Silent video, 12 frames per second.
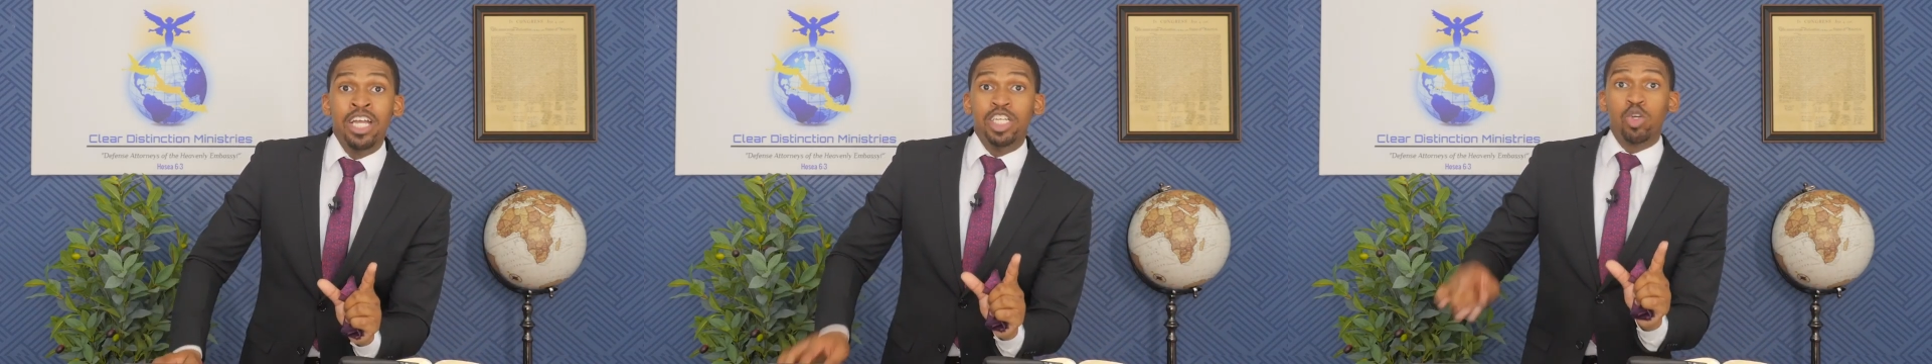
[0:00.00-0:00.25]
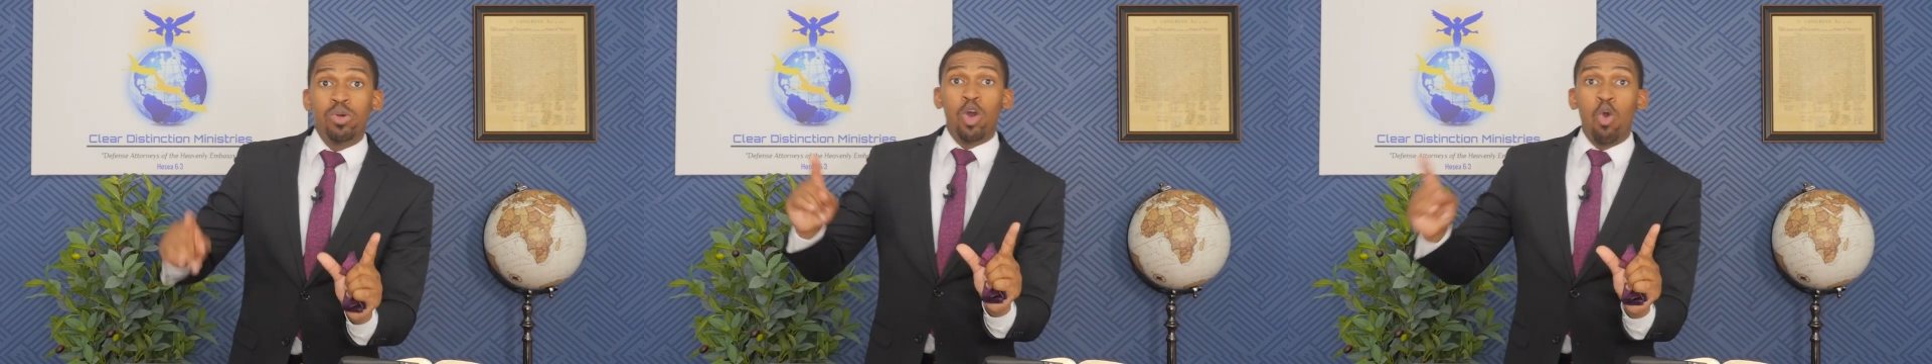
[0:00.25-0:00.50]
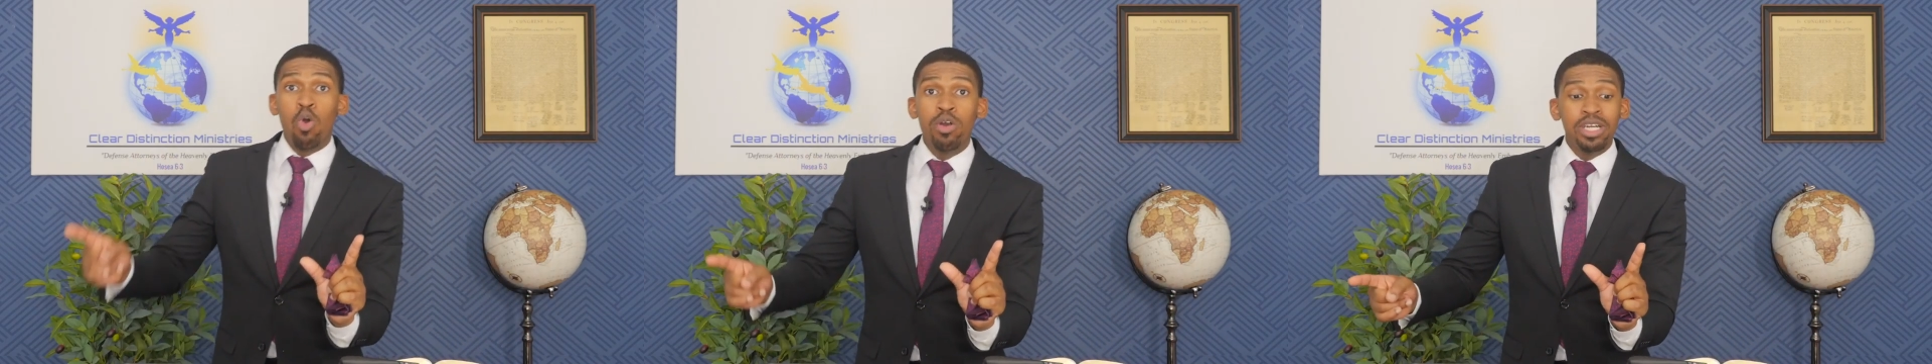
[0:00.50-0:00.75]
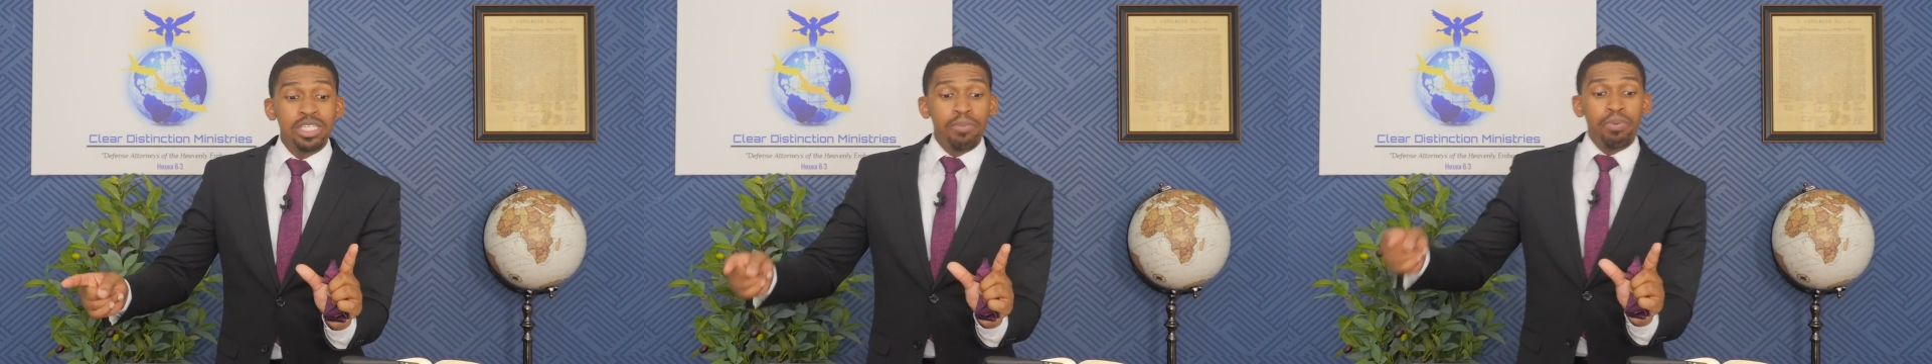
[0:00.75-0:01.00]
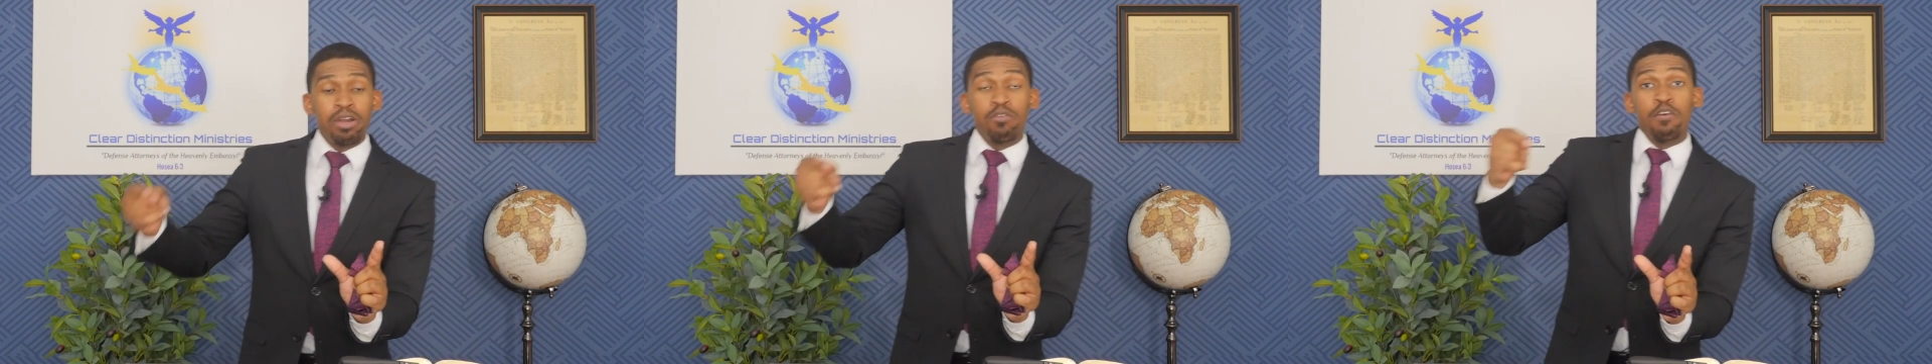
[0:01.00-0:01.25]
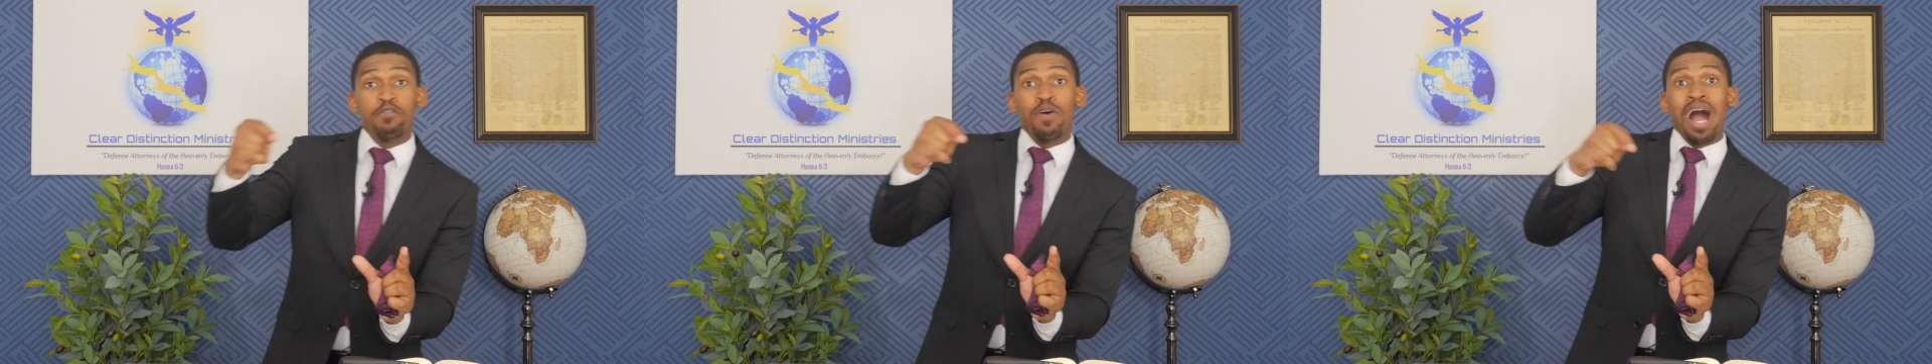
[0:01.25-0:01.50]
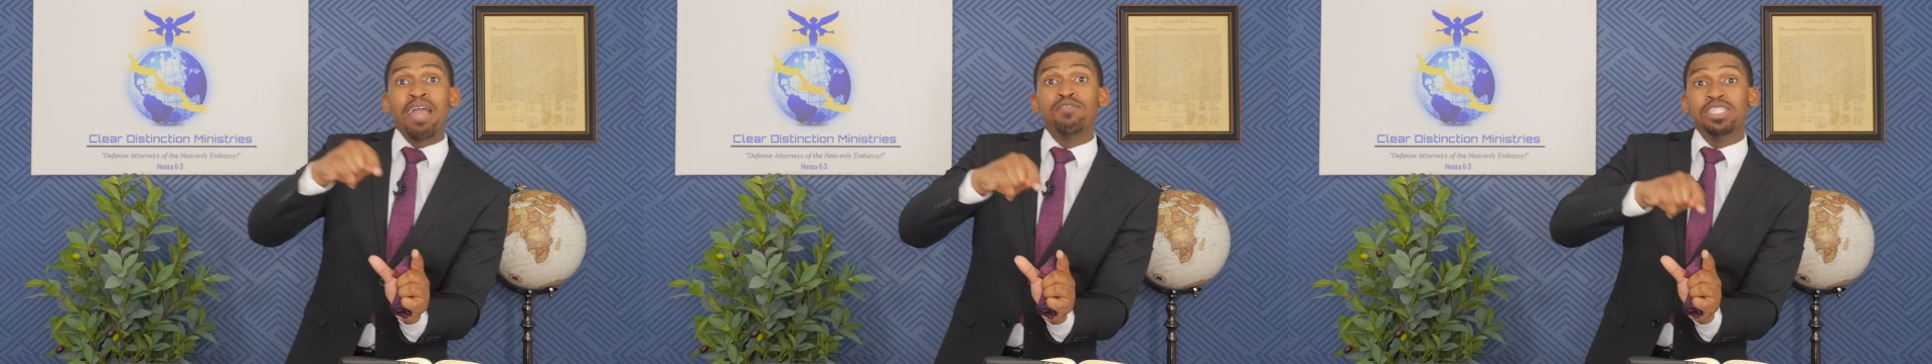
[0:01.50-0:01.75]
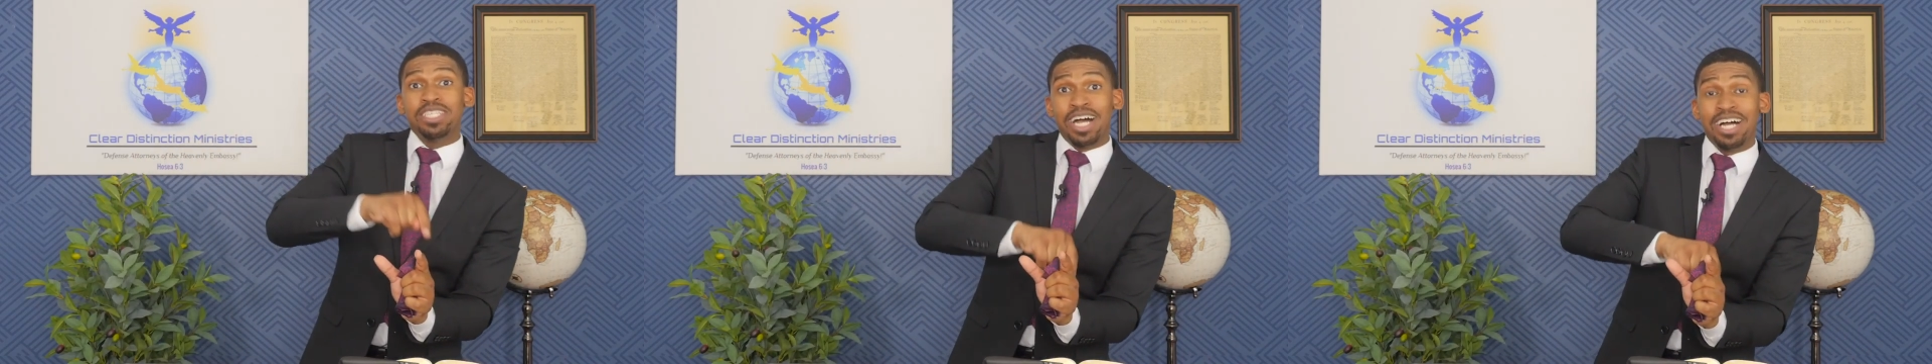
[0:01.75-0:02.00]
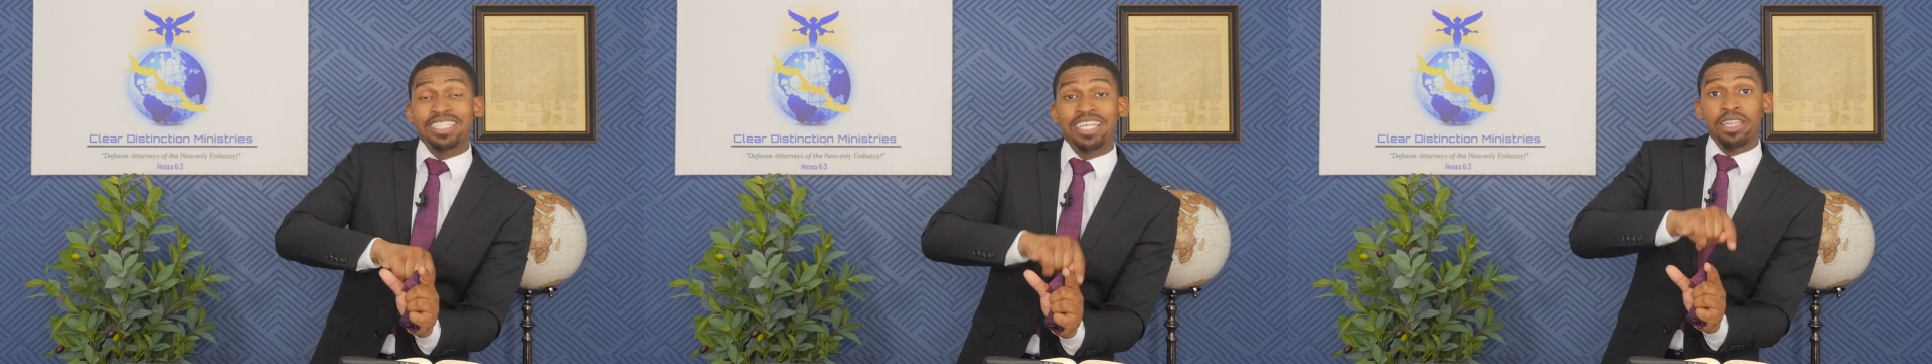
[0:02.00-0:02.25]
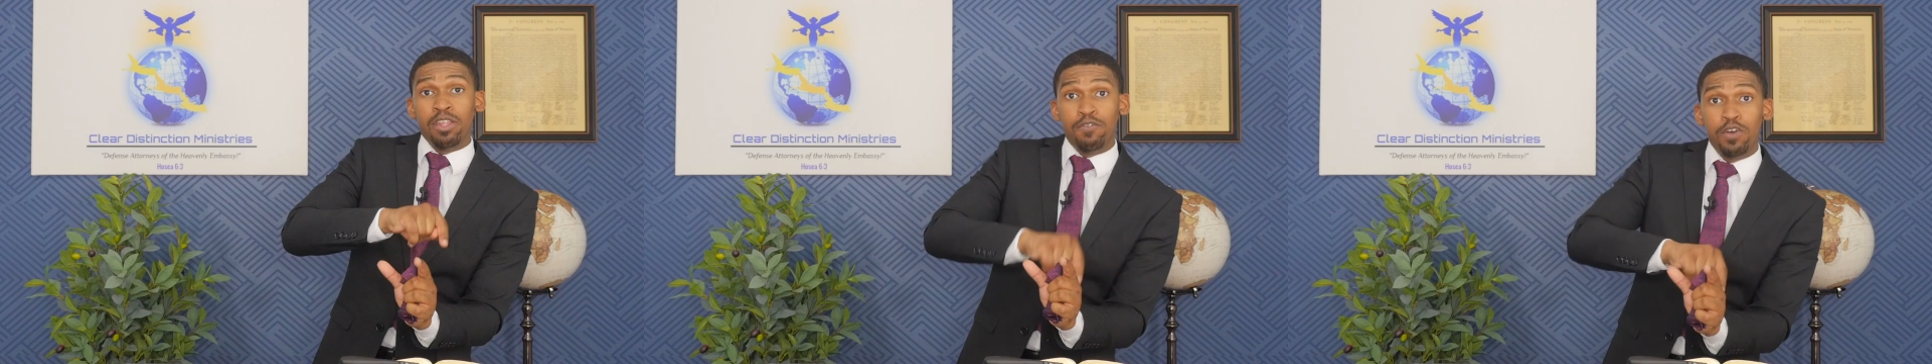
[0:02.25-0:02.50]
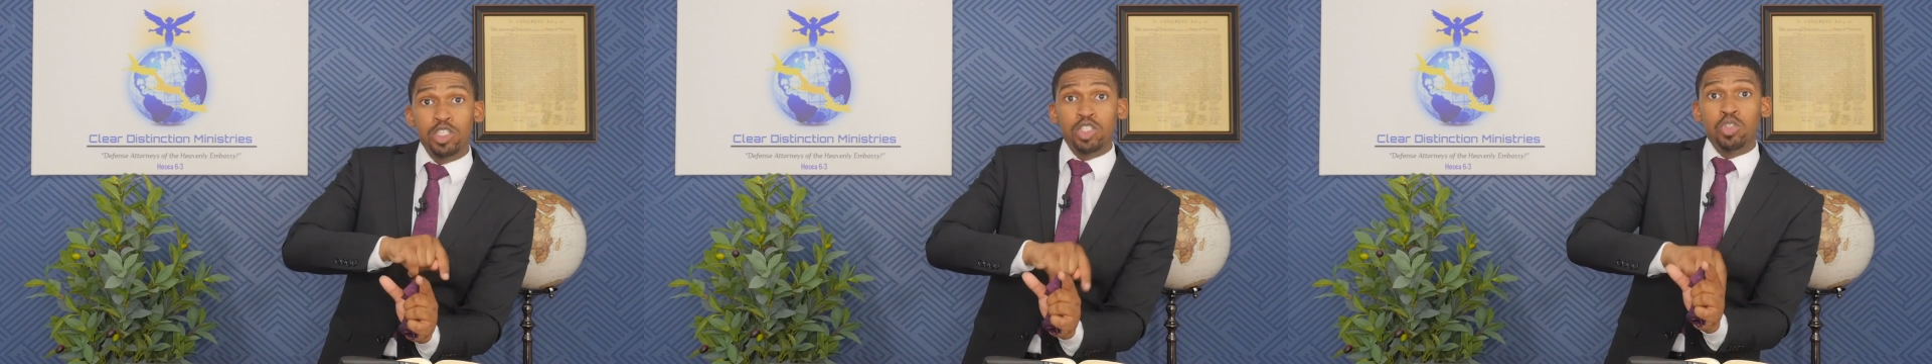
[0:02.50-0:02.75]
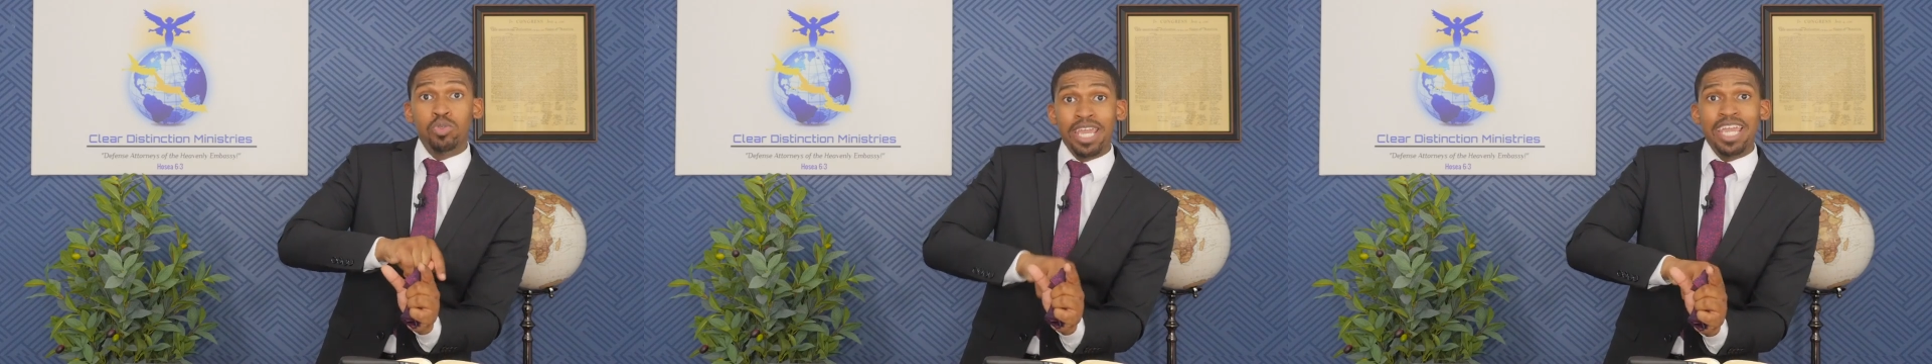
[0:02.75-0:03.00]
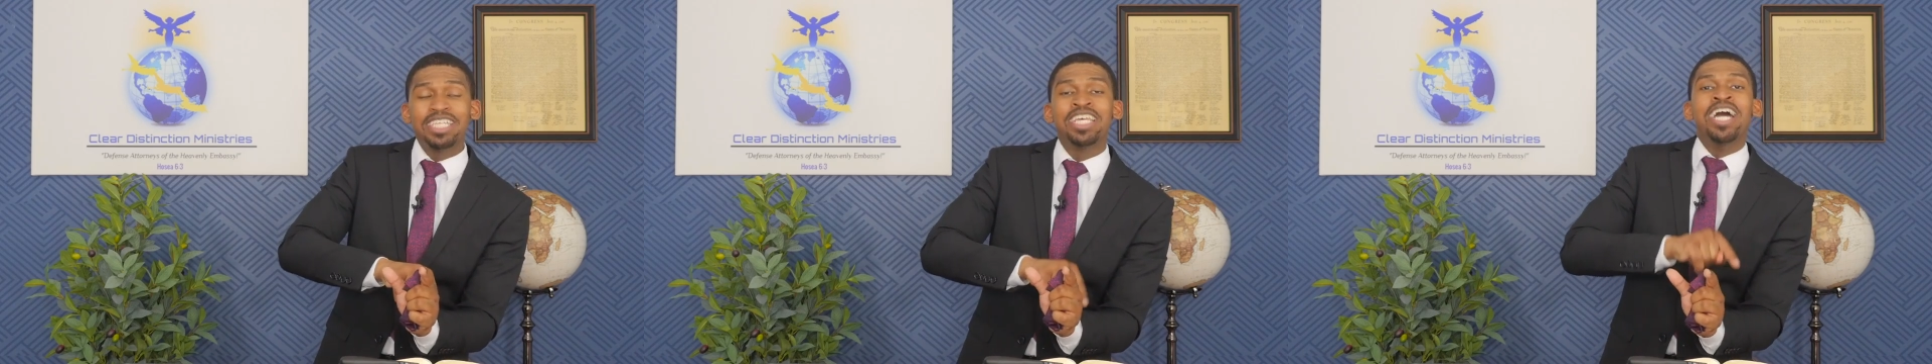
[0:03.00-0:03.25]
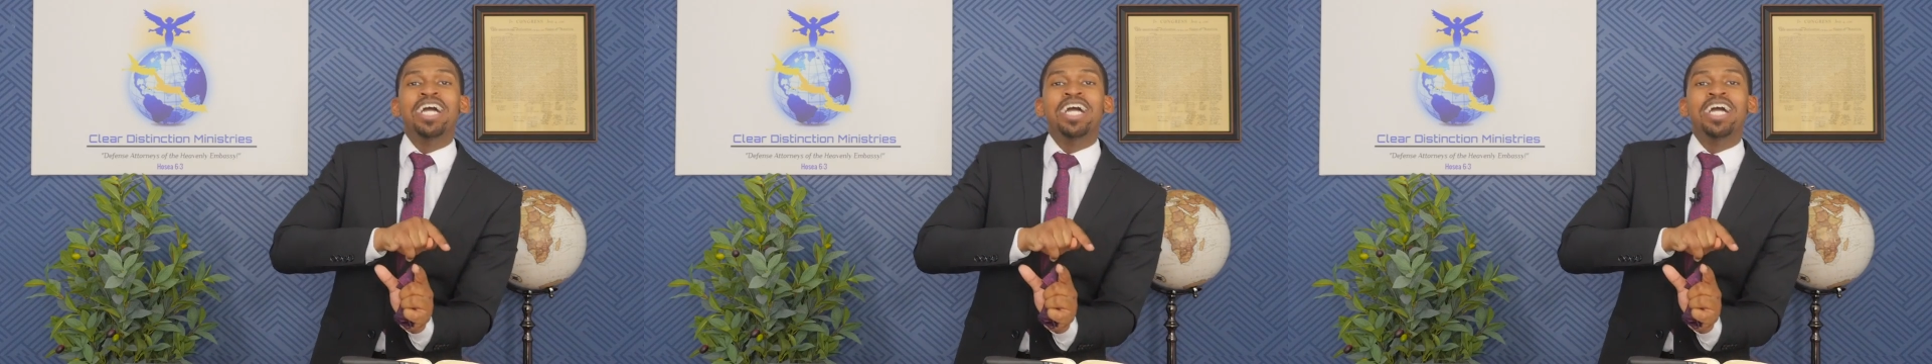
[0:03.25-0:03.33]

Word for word: So, in order to bring revival to us in the first two days,